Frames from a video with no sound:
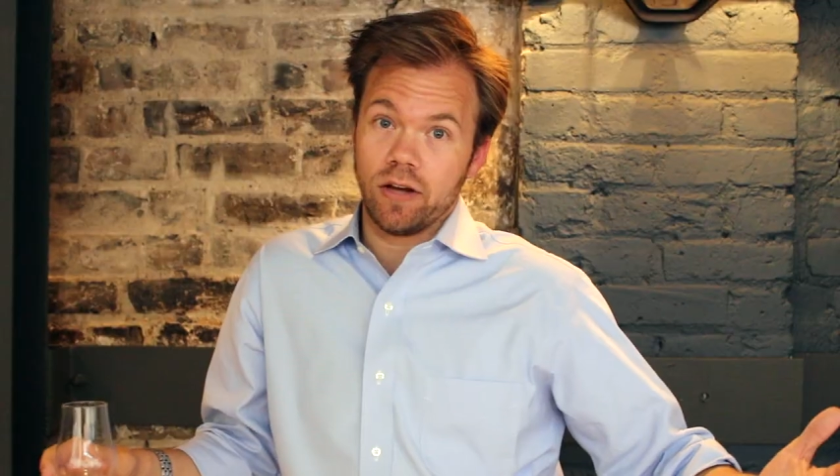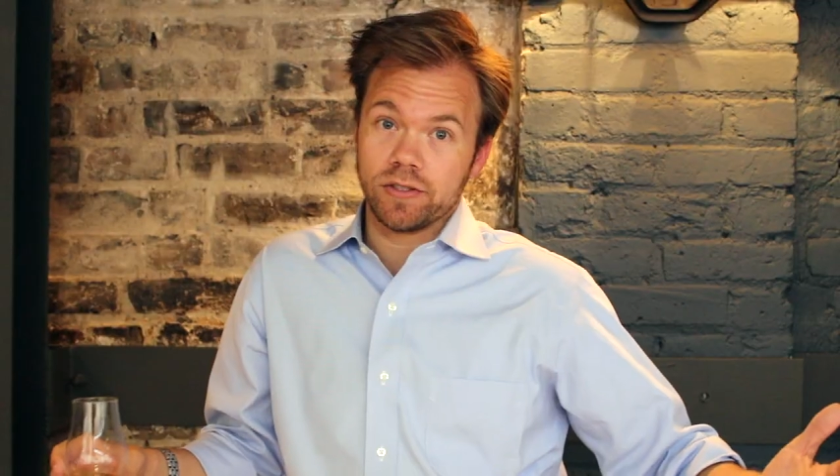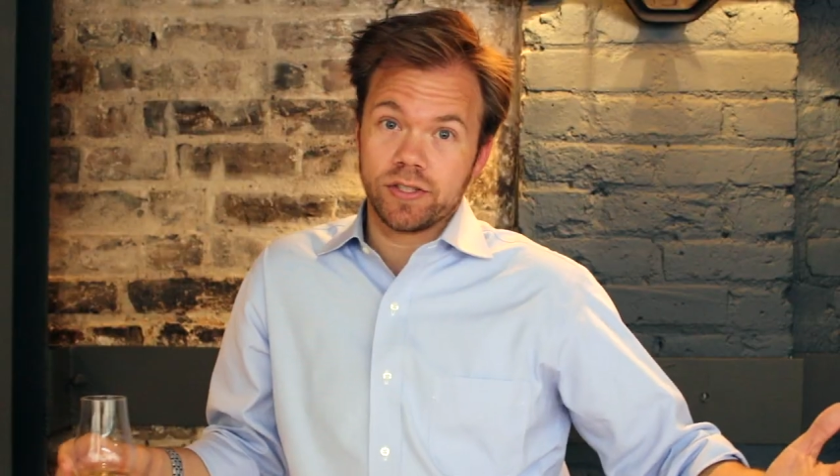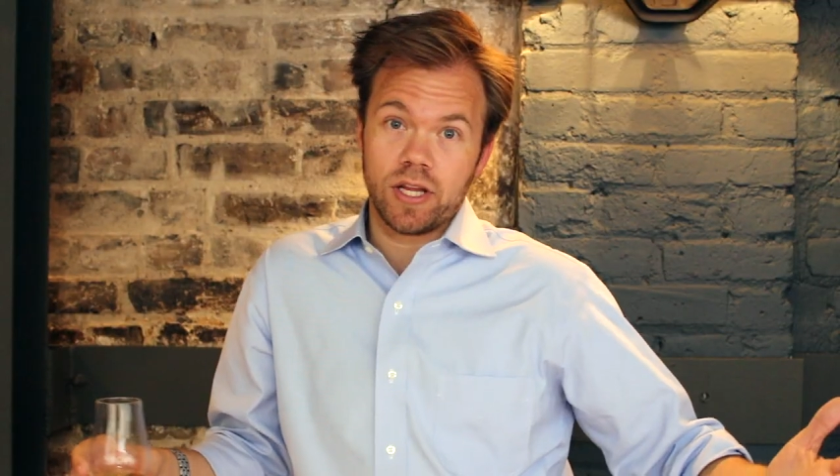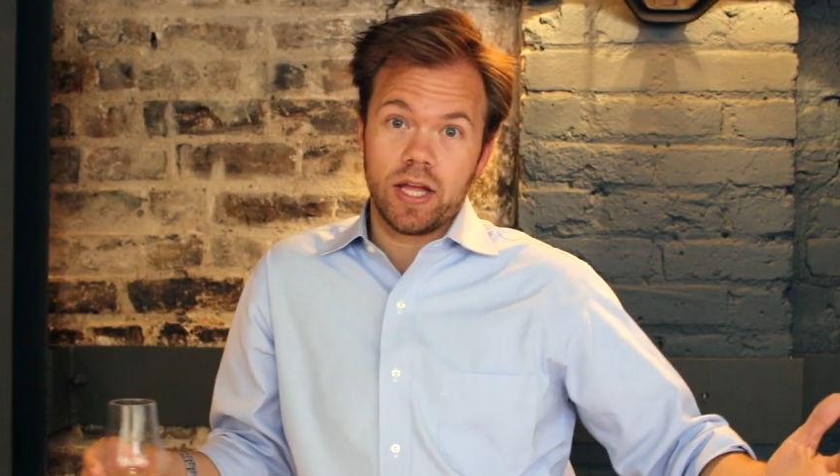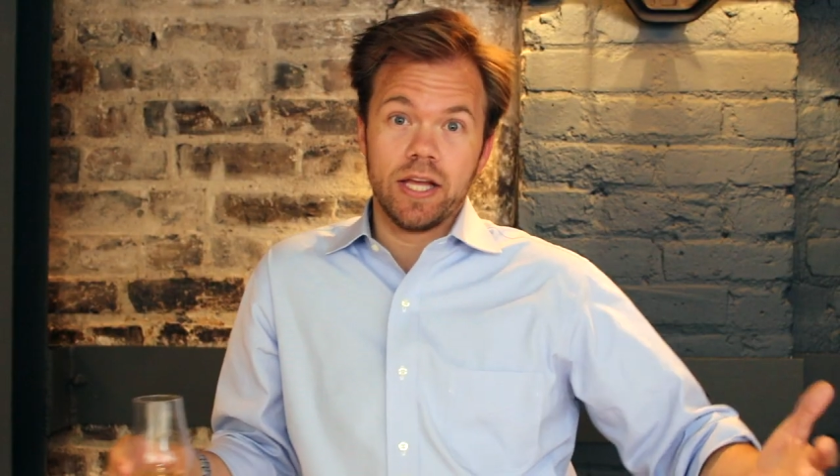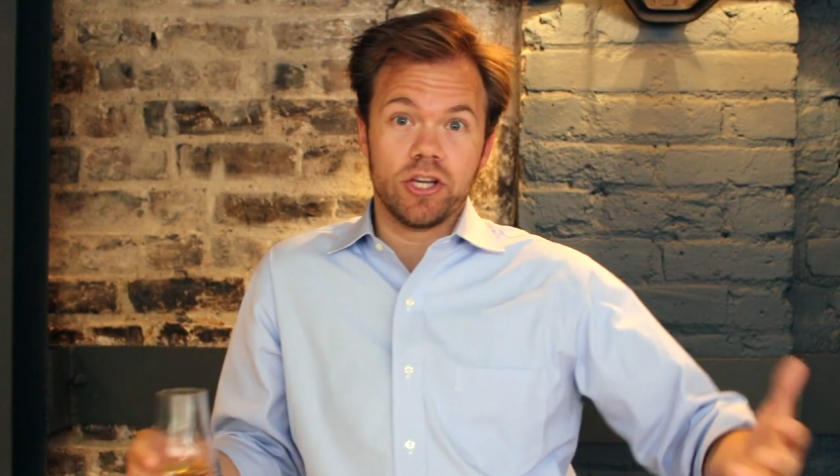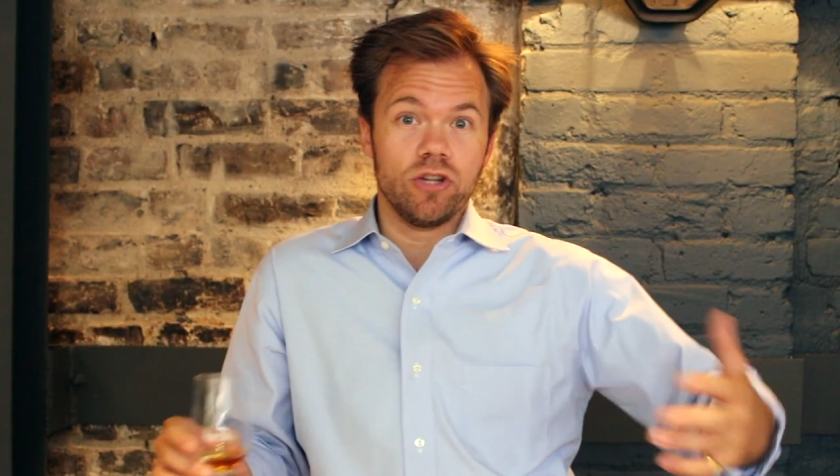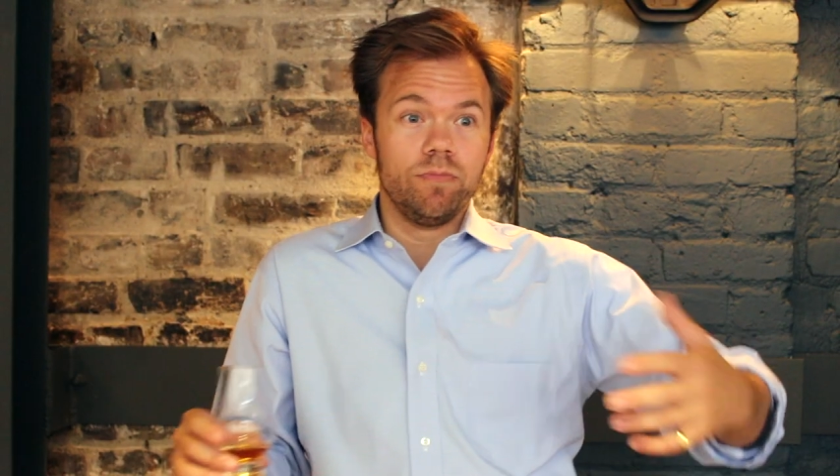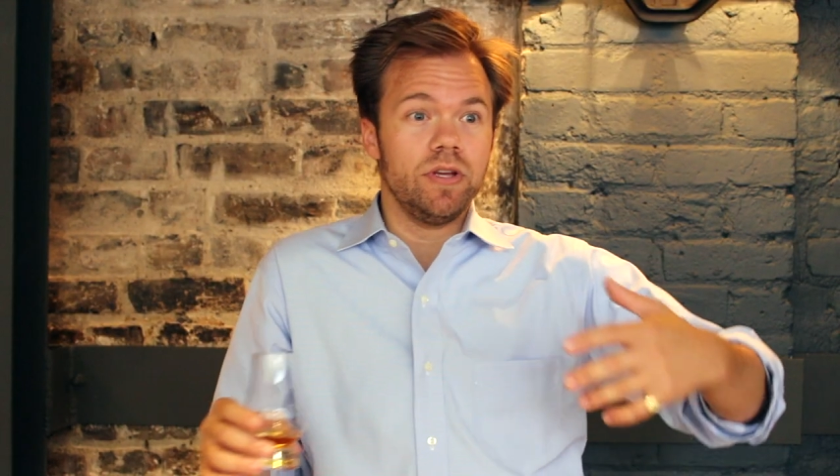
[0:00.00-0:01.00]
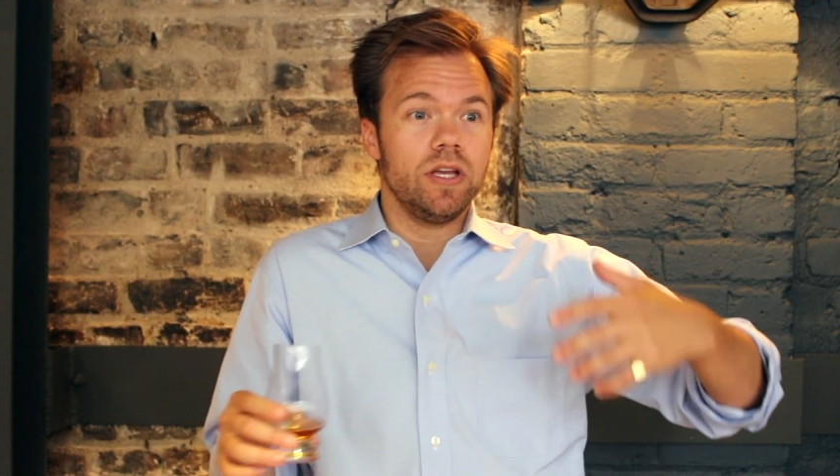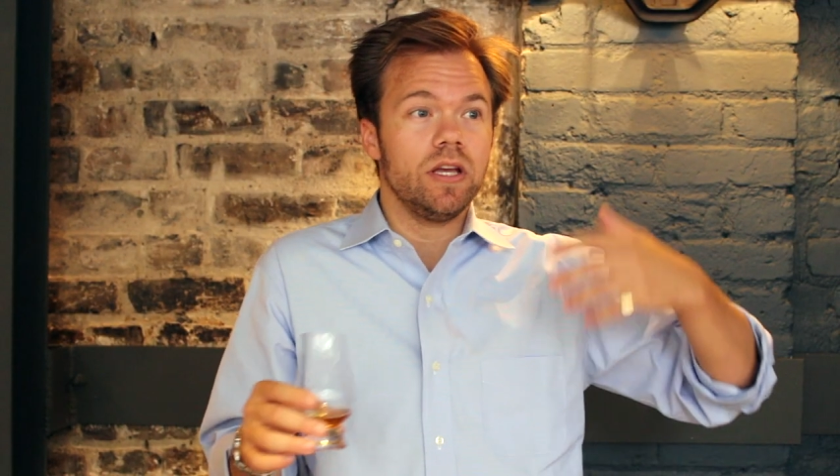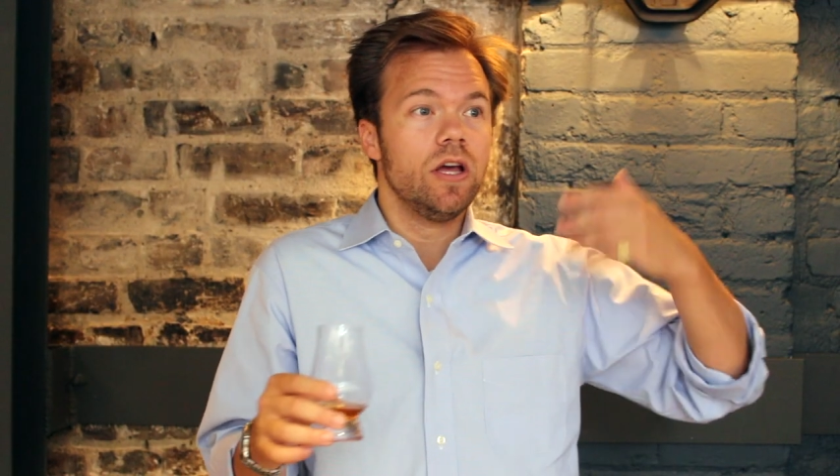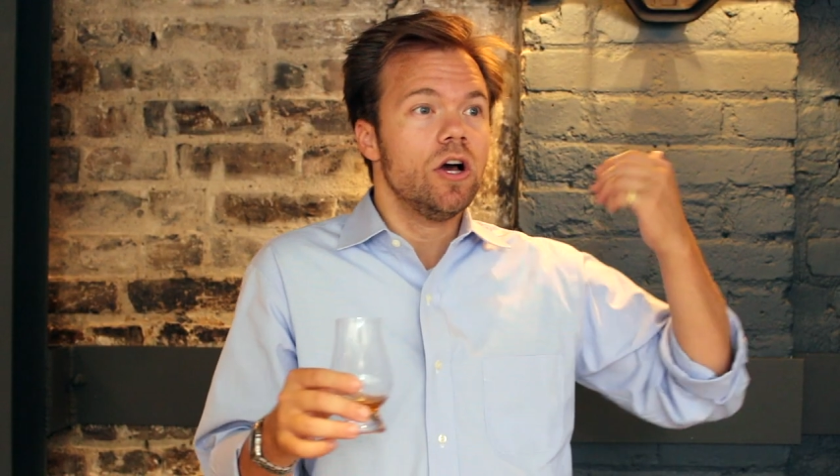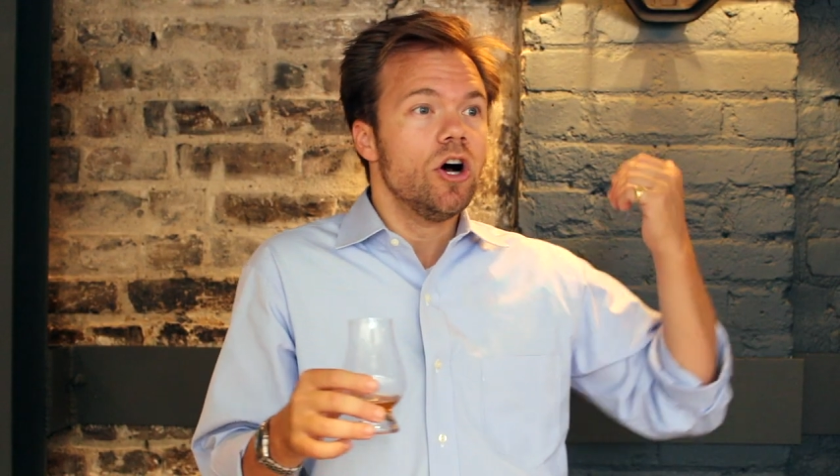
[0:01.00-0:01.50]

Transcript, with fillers: else. It could be